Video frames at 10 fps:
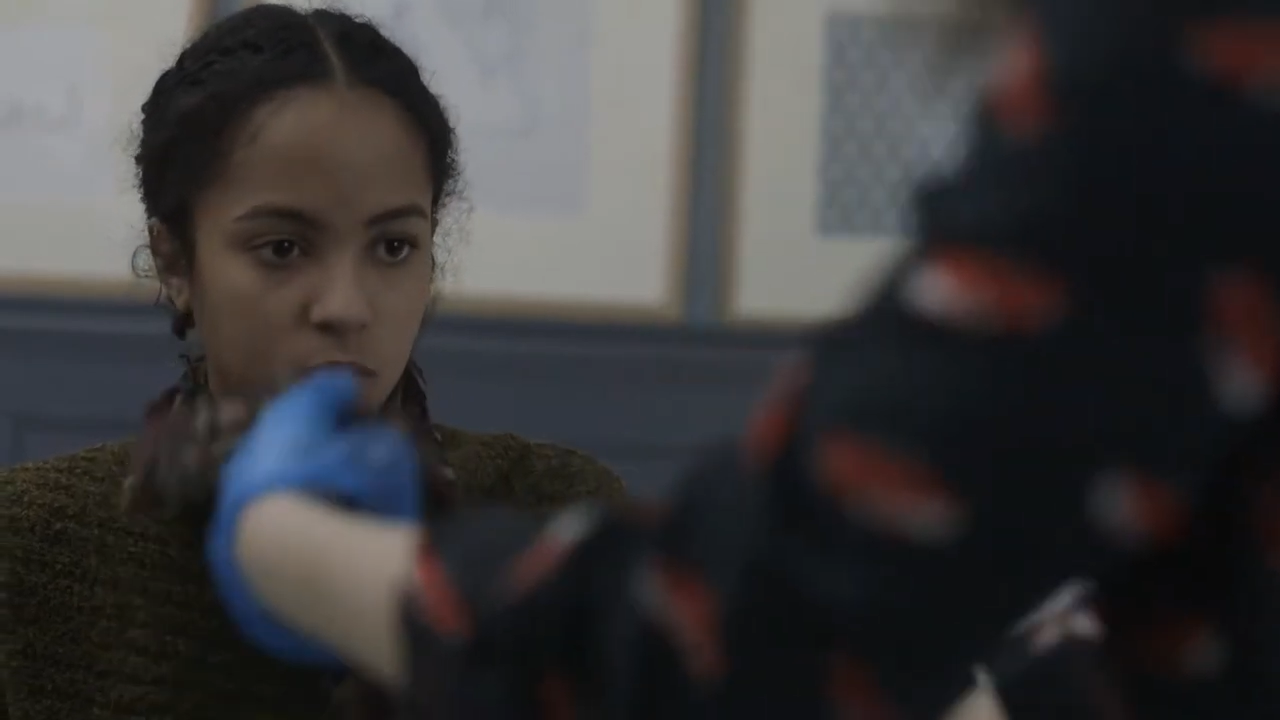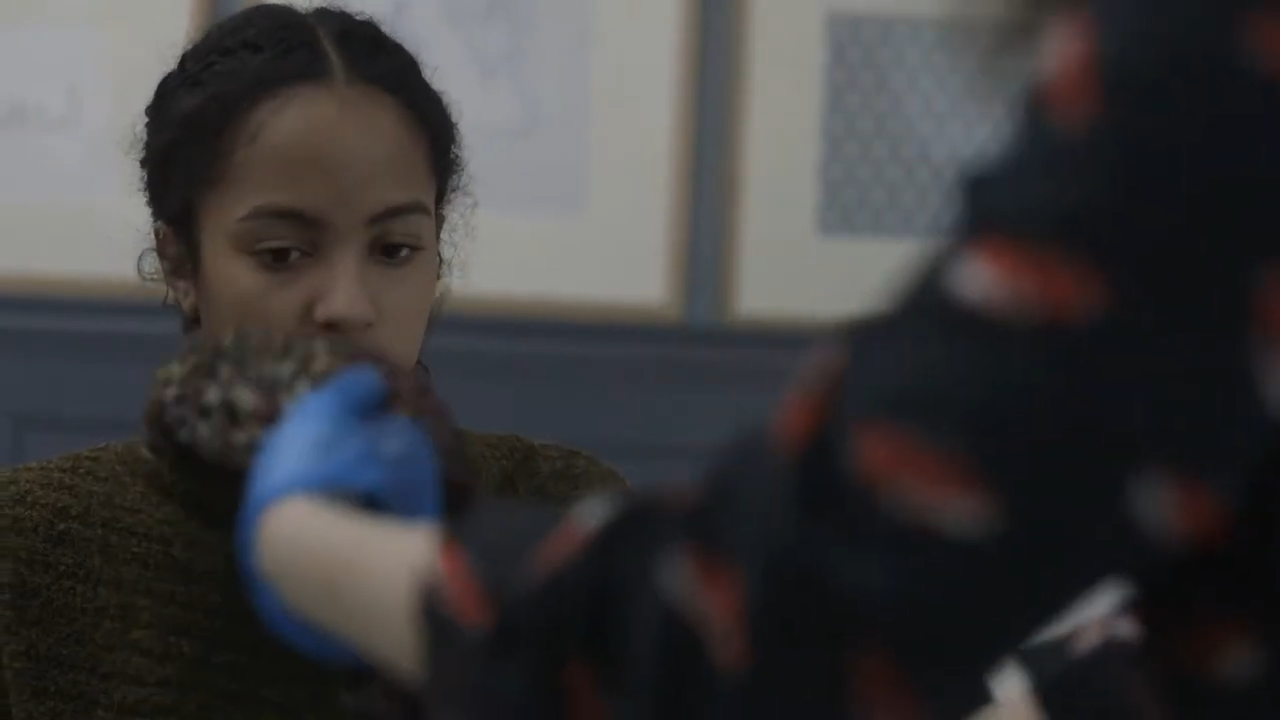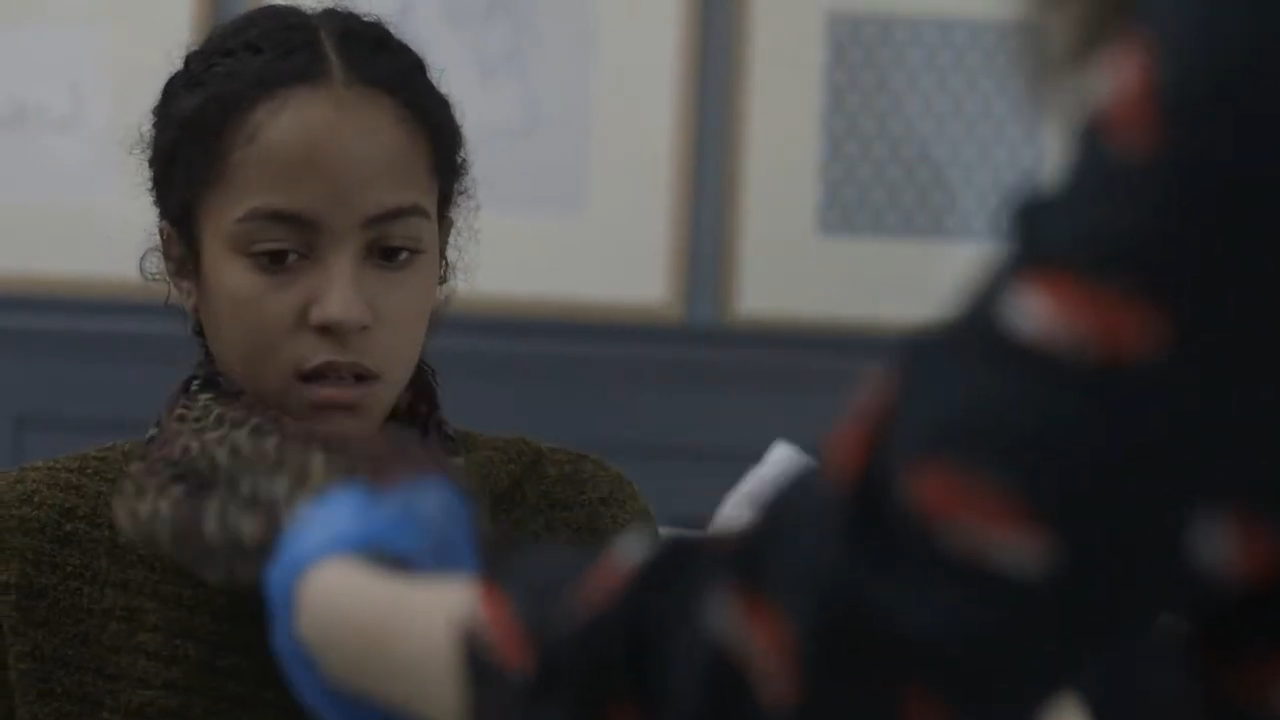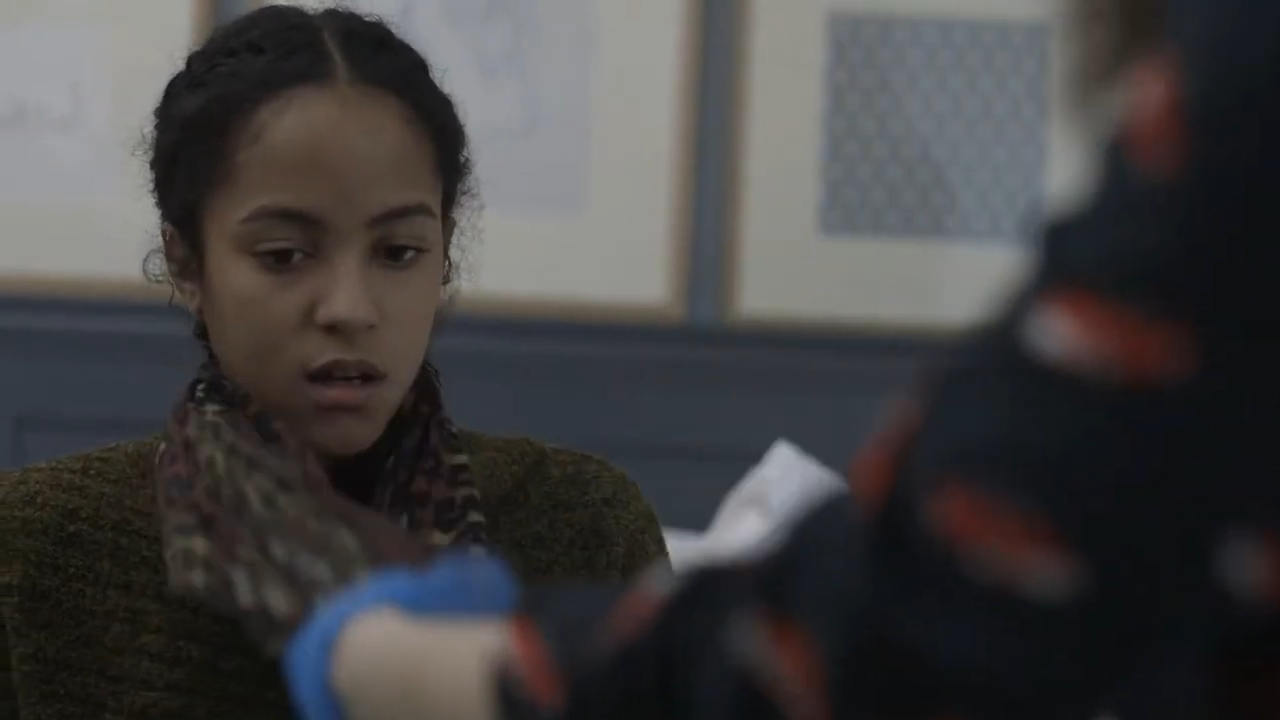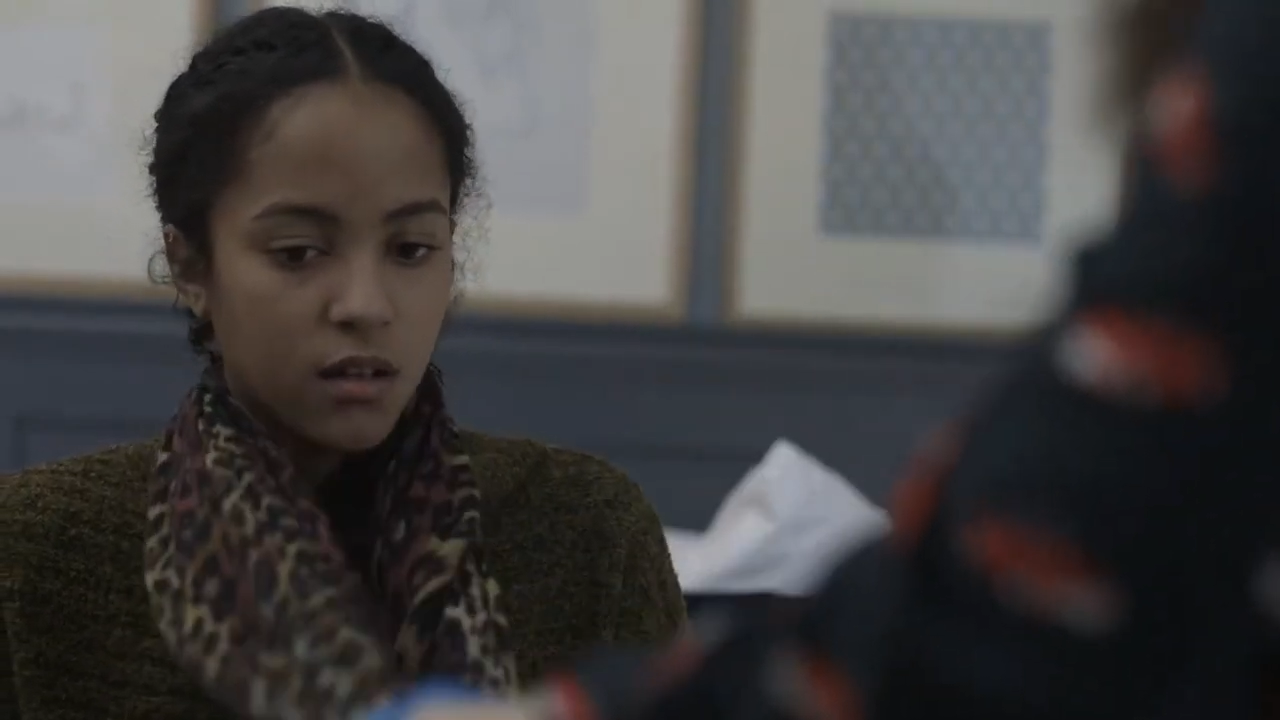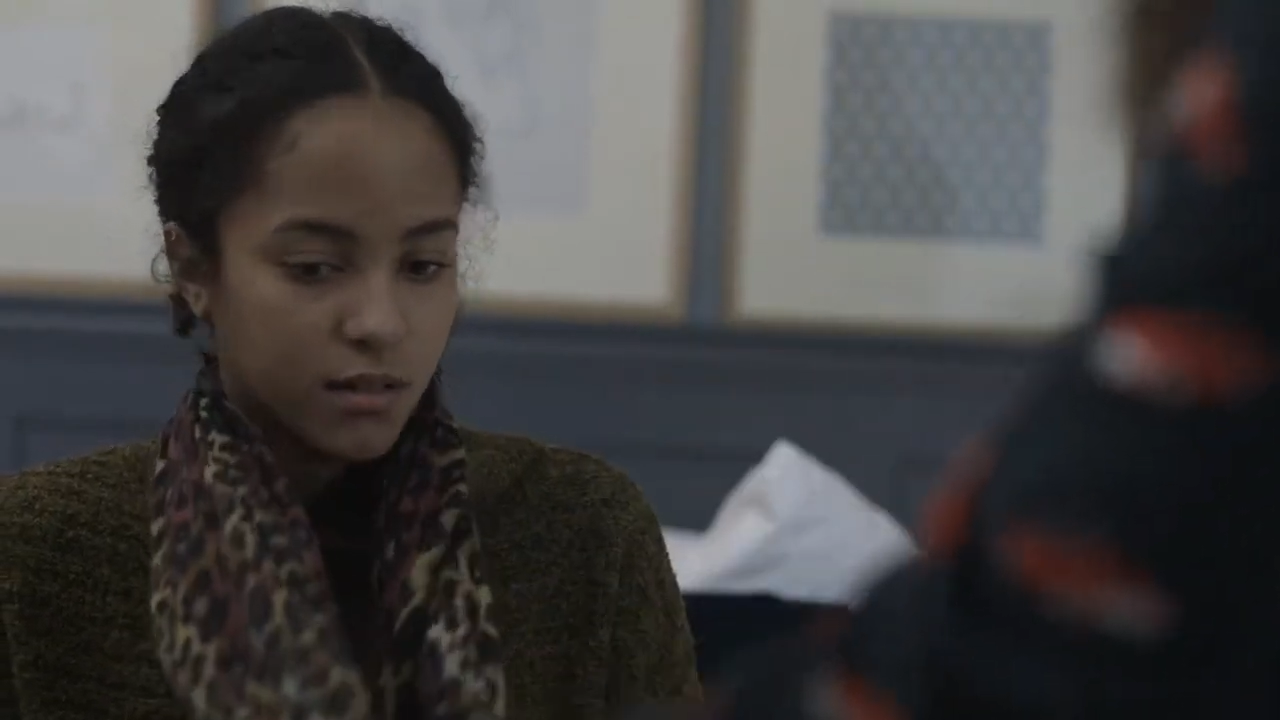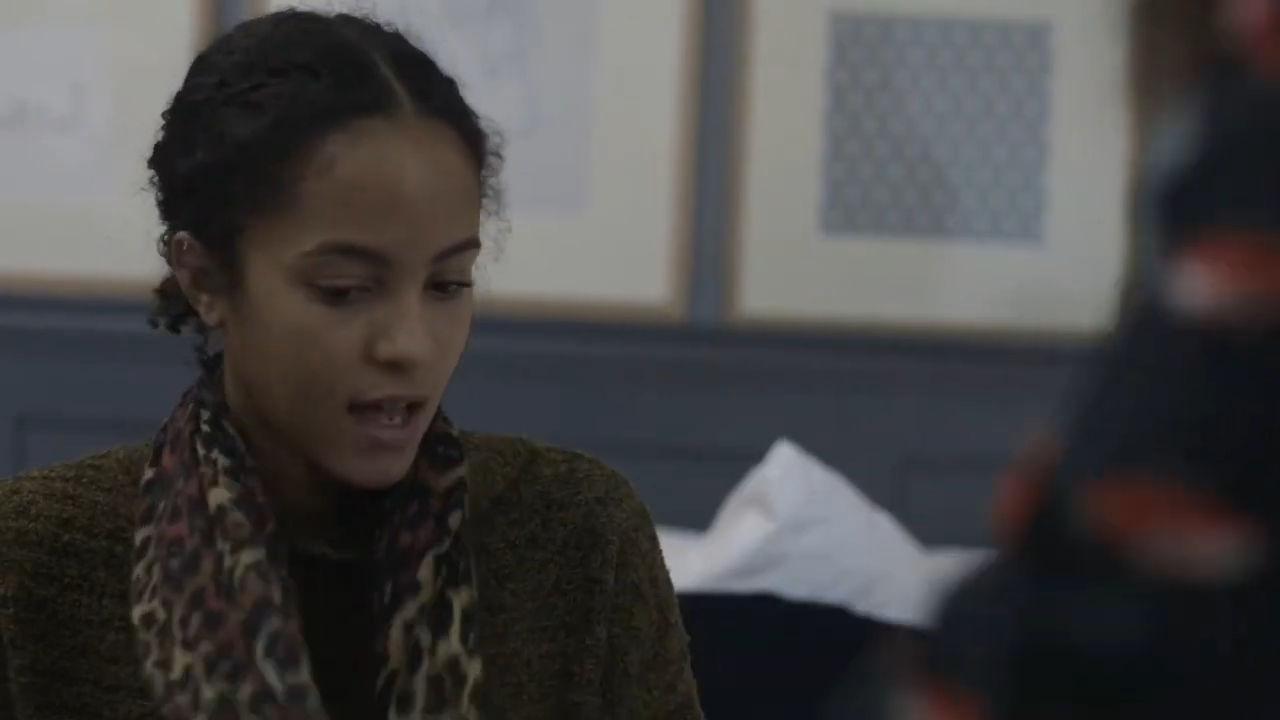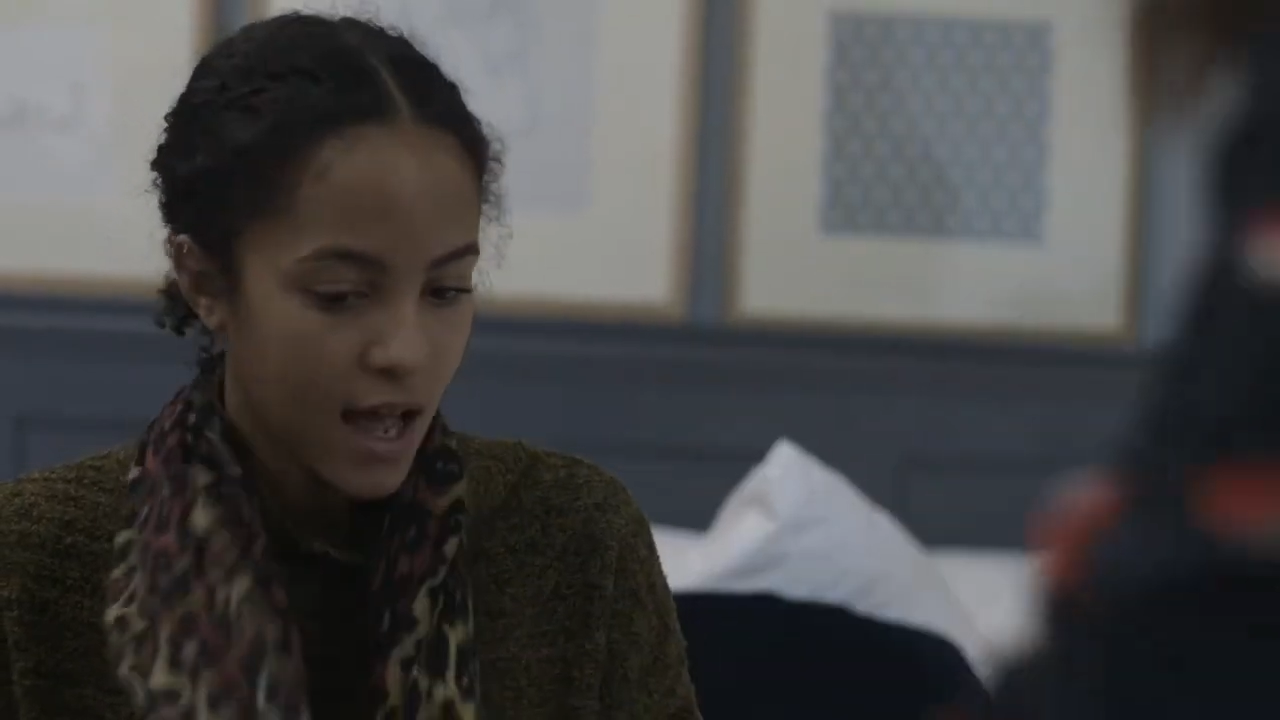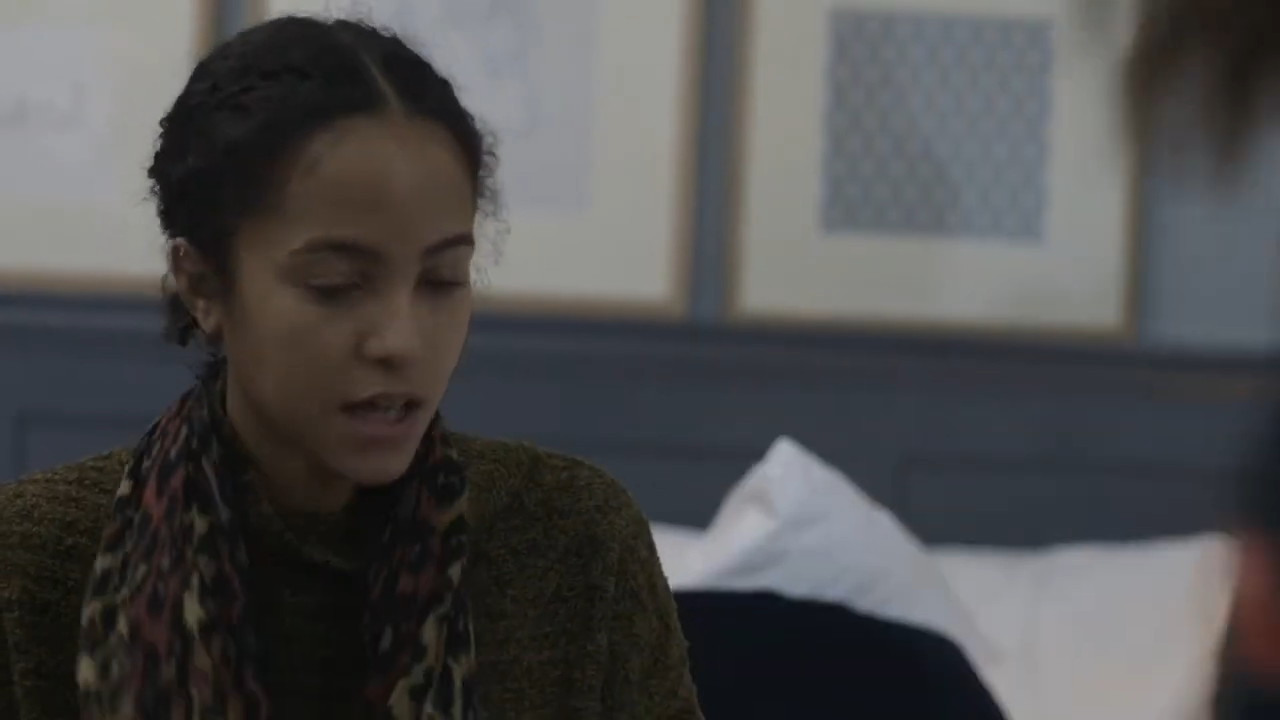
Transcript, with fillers: we can't